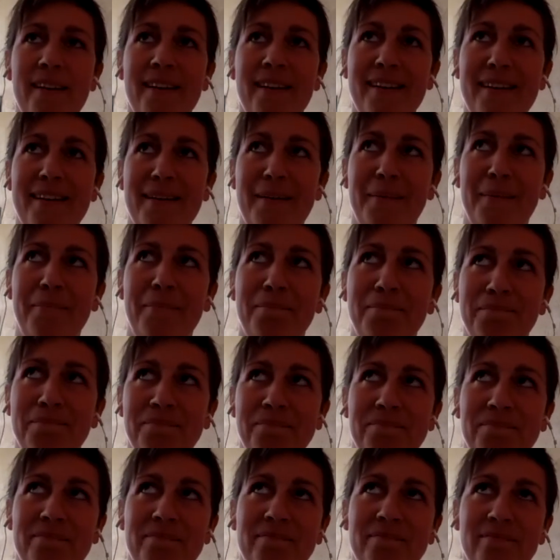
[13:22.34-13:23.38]
um
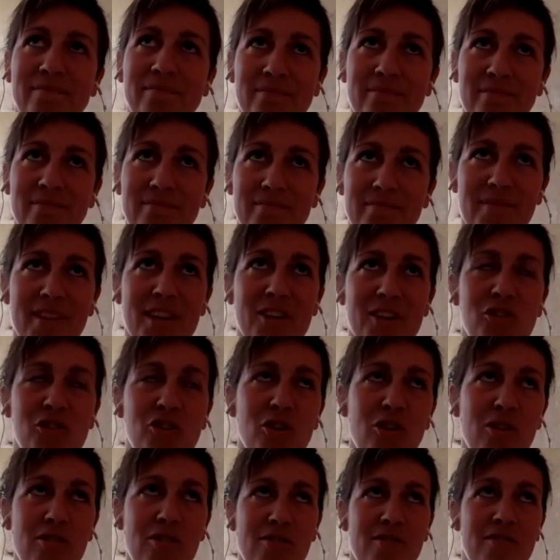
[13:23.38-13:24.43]

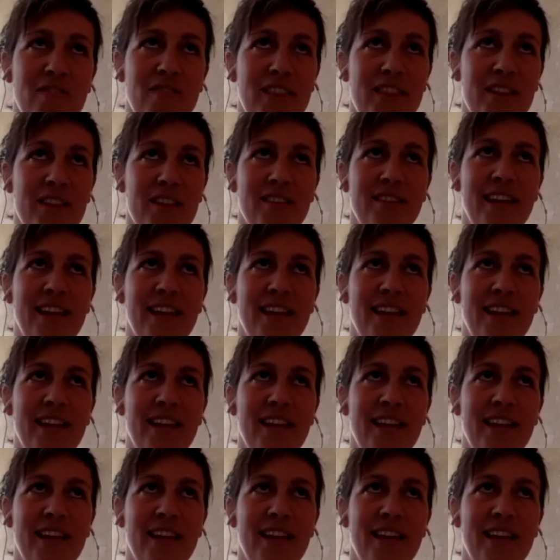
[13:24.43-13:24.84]
so the